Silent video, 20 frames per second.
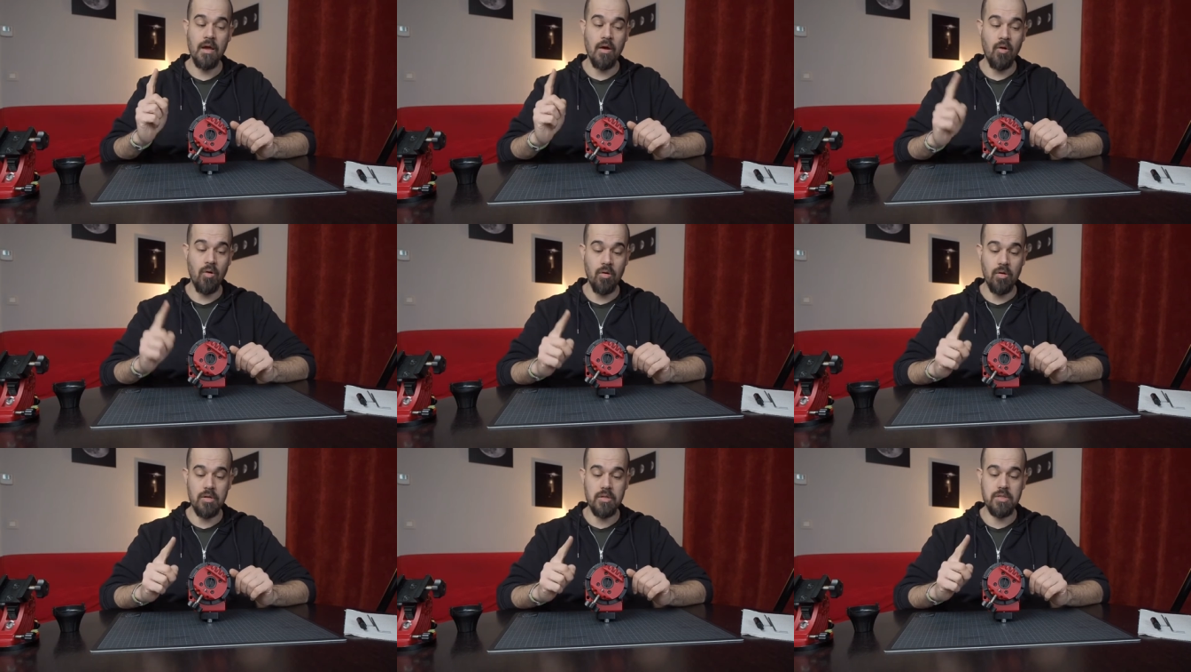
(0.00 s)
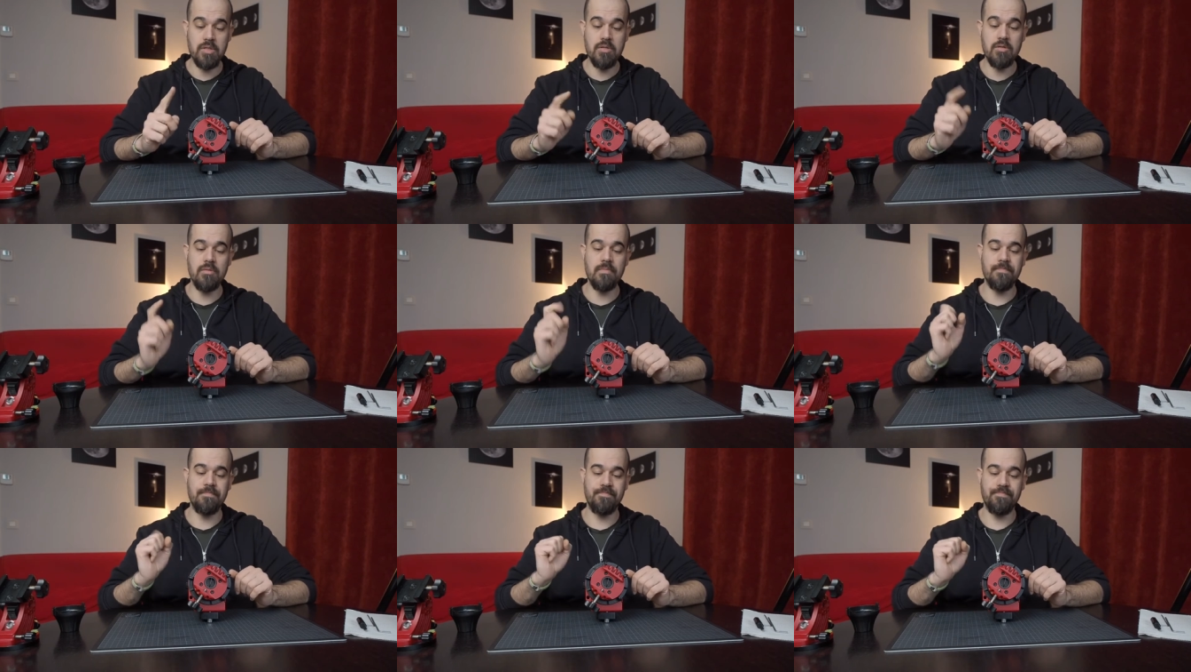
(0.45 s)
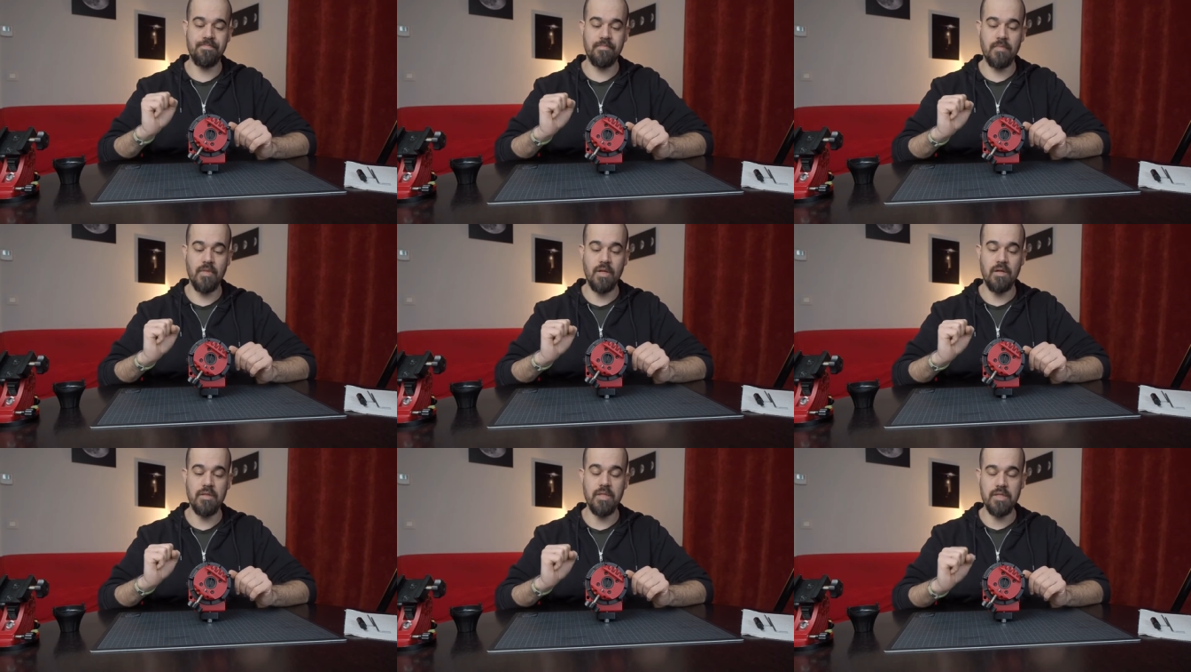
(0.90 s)
also
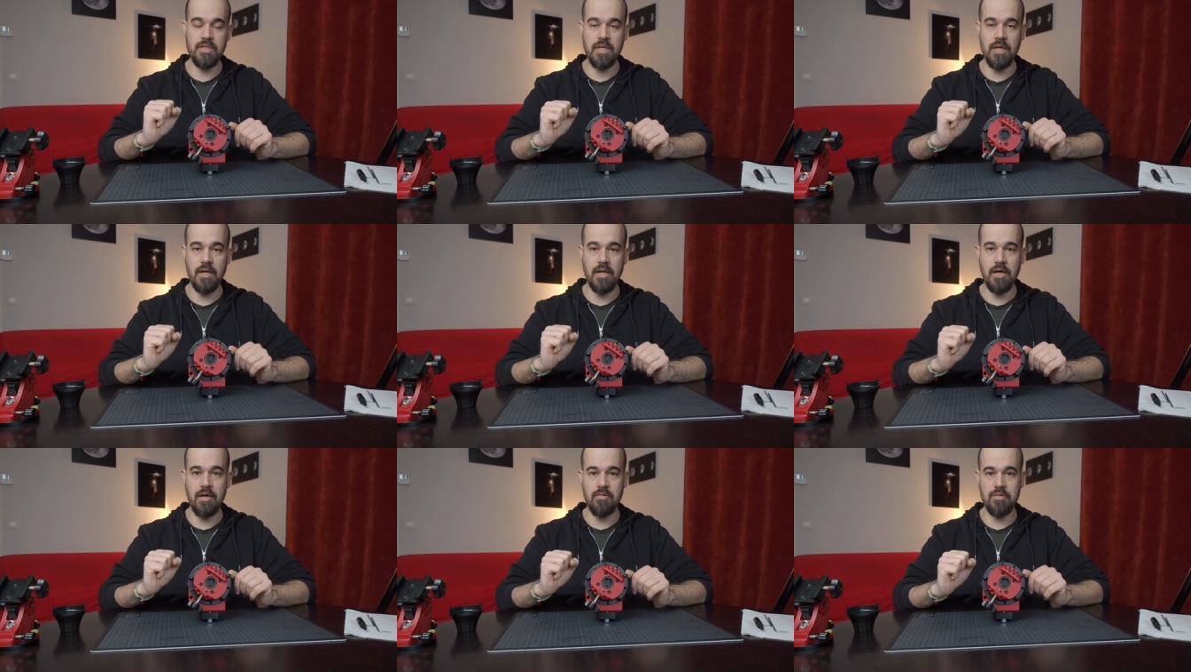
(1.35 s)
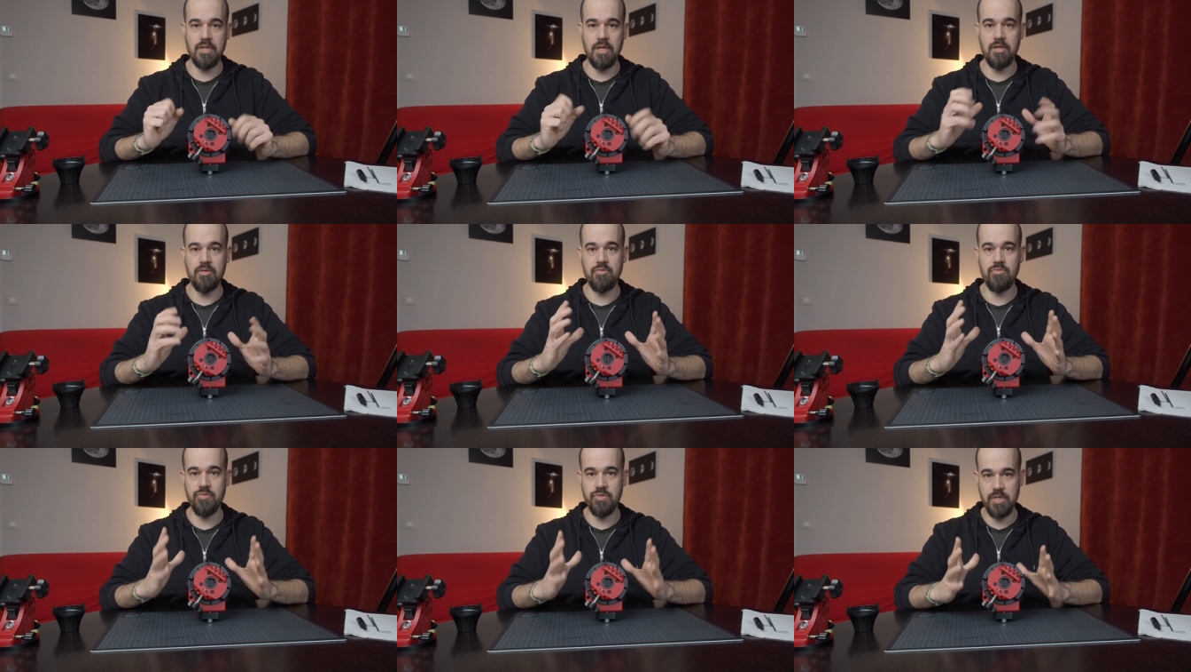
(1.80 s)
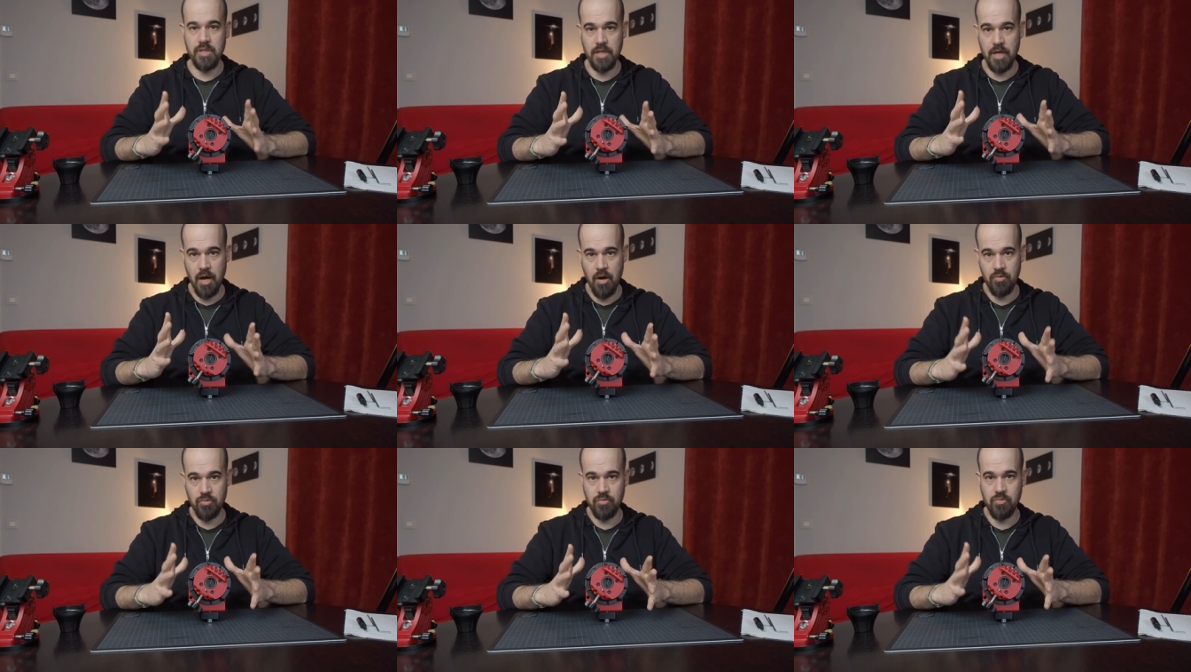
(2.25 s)
this allows us to see
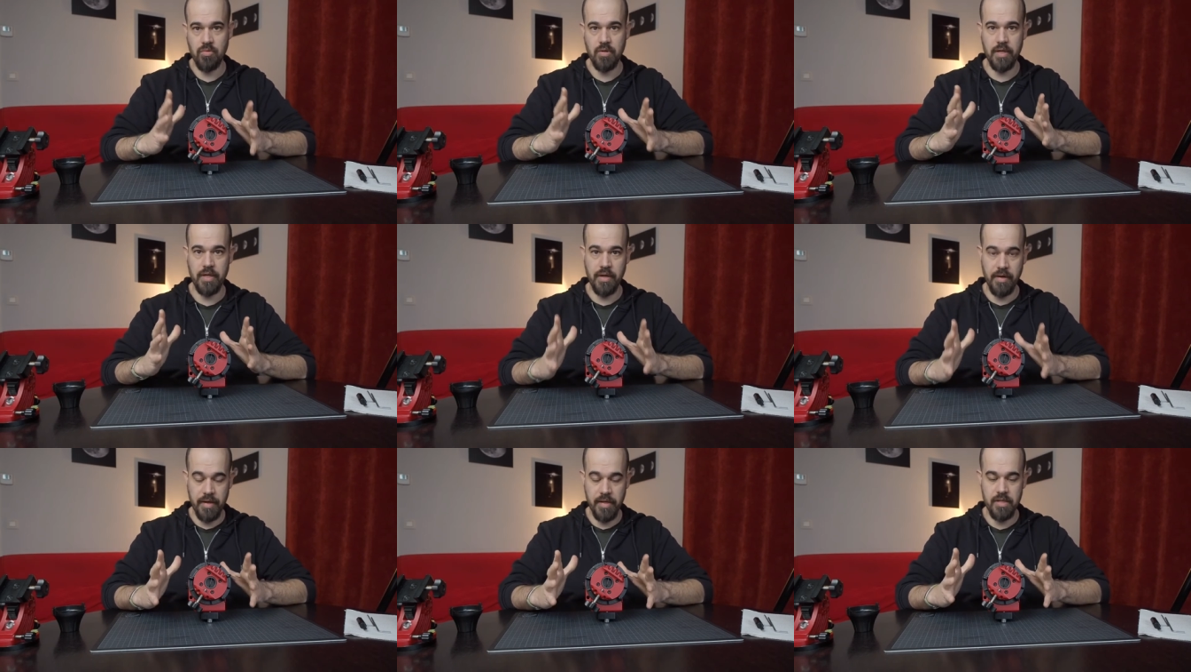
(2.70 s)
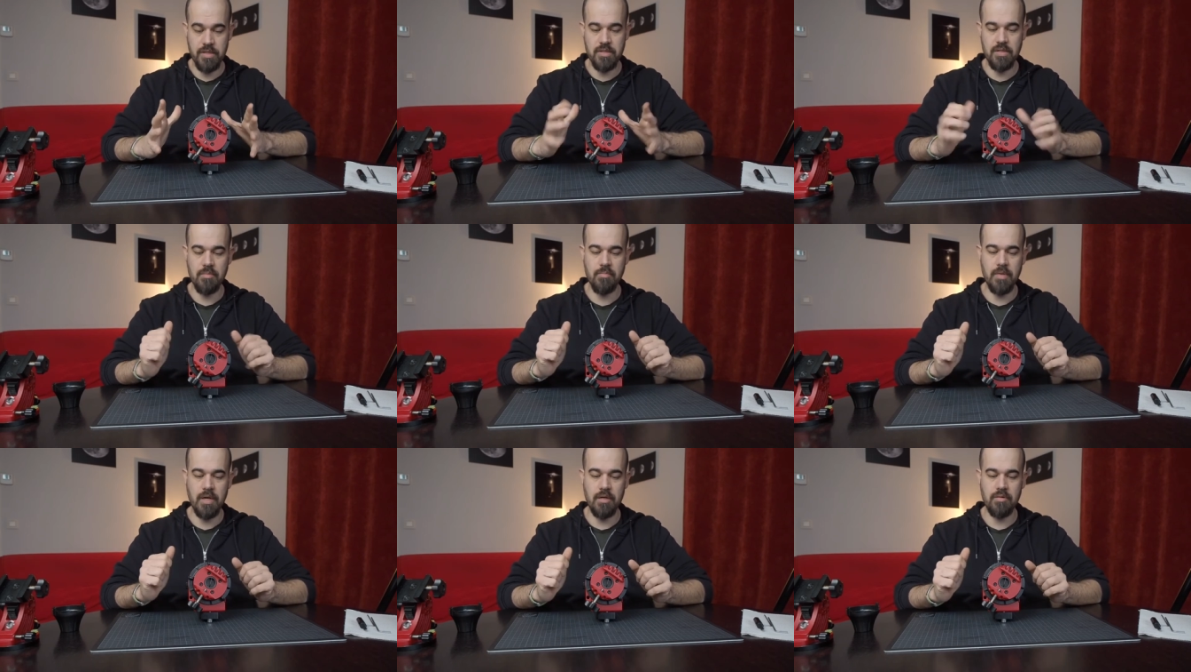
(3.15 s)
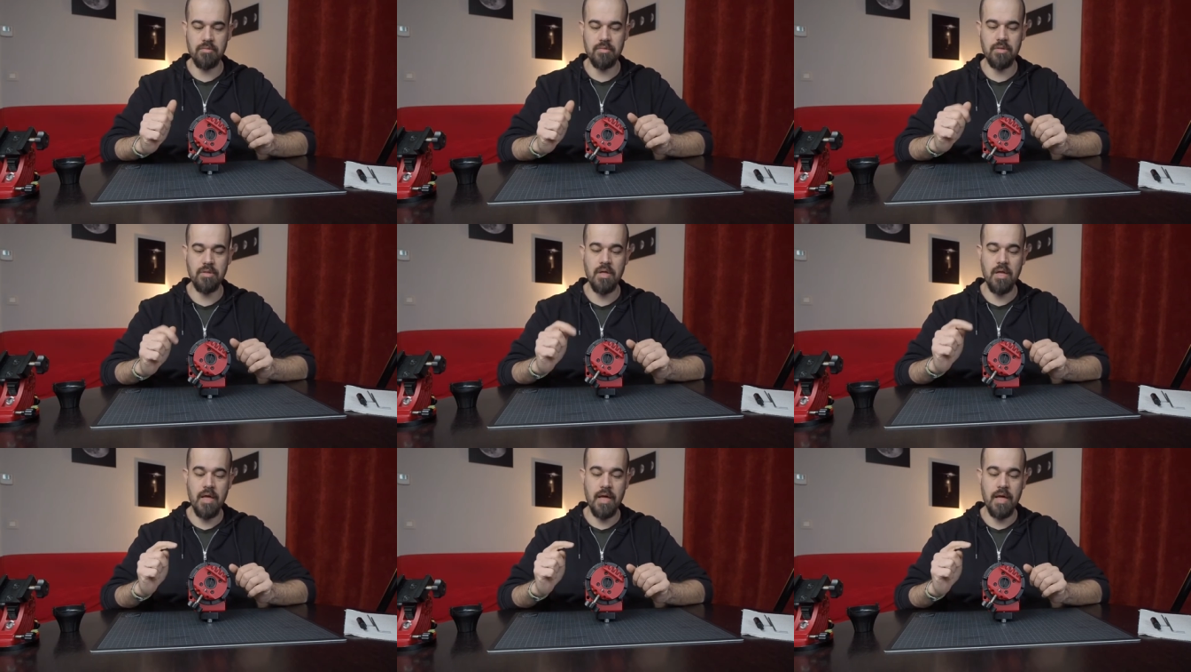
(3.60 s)
how to regrease the mount